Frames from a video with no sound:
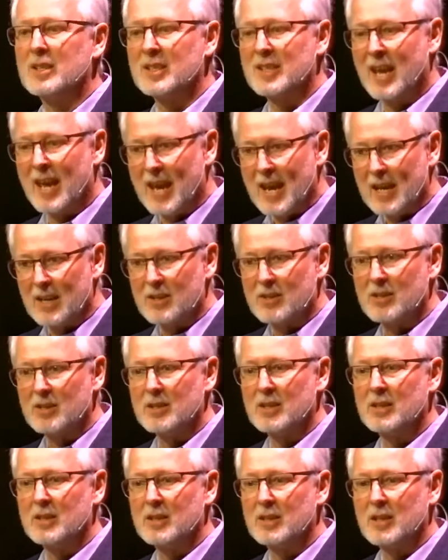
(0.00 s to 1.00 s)
takes
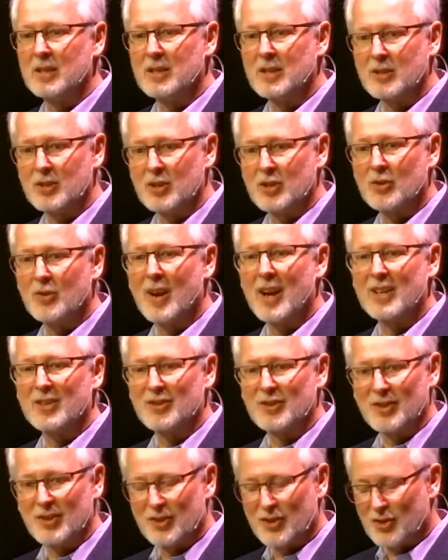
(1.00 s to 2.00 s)
the
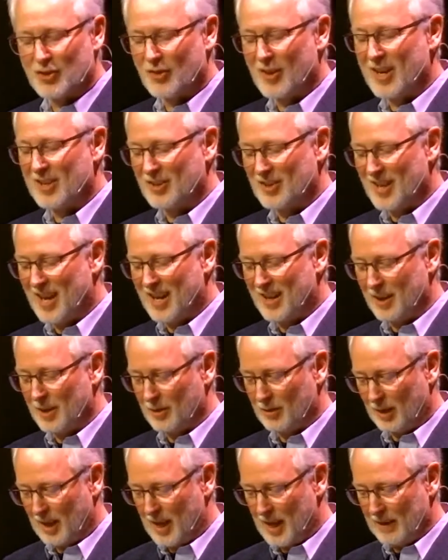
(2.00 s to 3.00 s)
distress, the stress out of
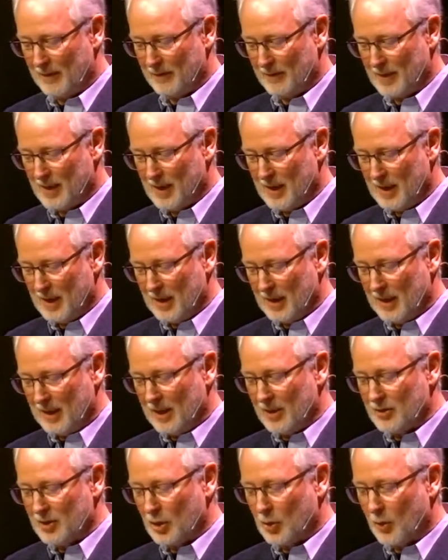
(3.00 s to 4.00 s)
your life.
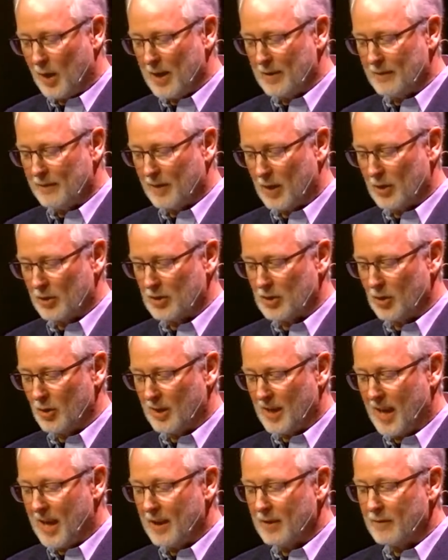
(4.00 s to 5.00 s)
Here's a great verse.
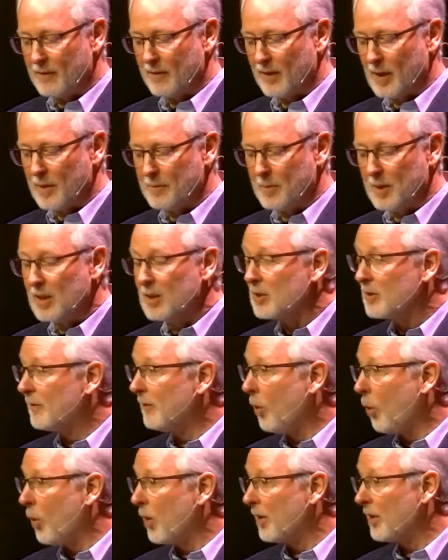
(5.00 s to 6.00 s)
Look at it. Philippians
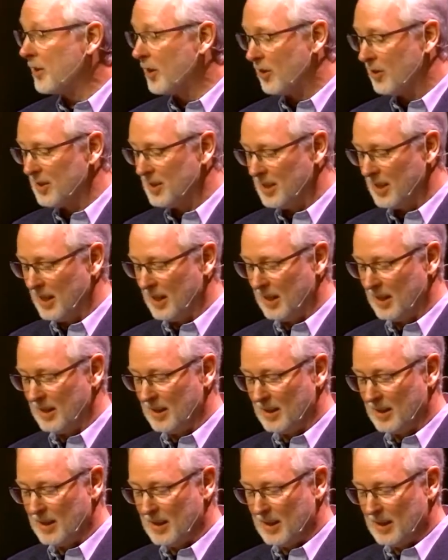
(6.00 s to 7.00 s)

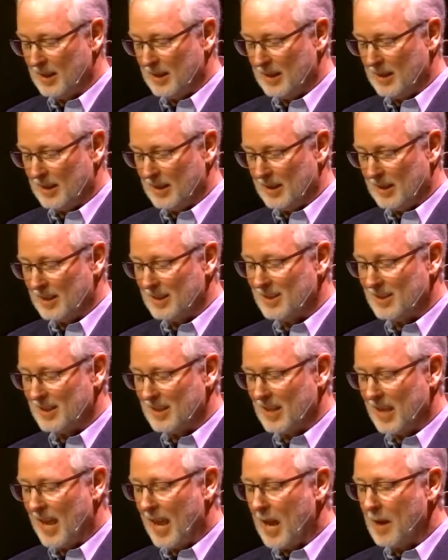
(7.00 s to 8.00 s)
4:13. This is
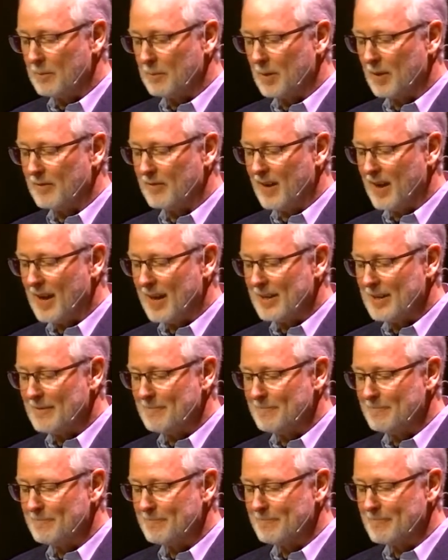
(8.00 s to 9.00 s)
the amplified.
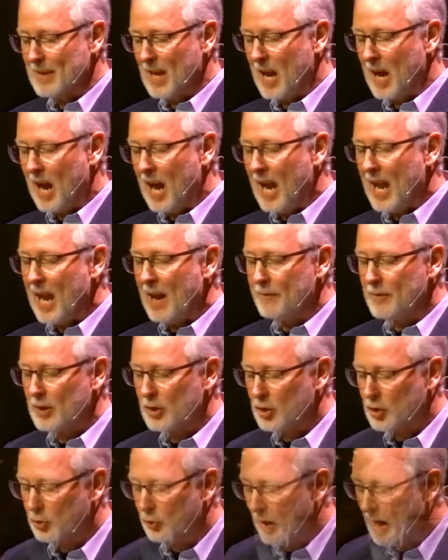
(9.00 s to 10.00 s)
I have the
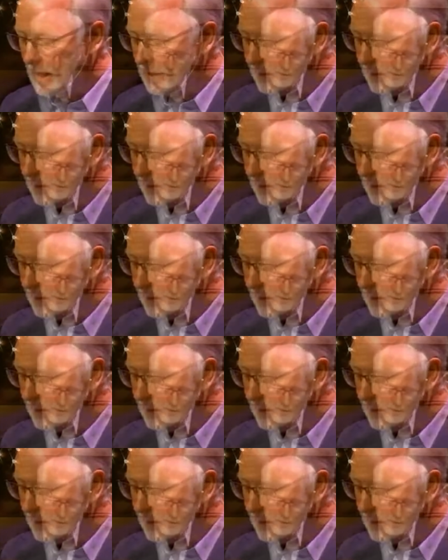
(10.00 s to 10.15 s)
strength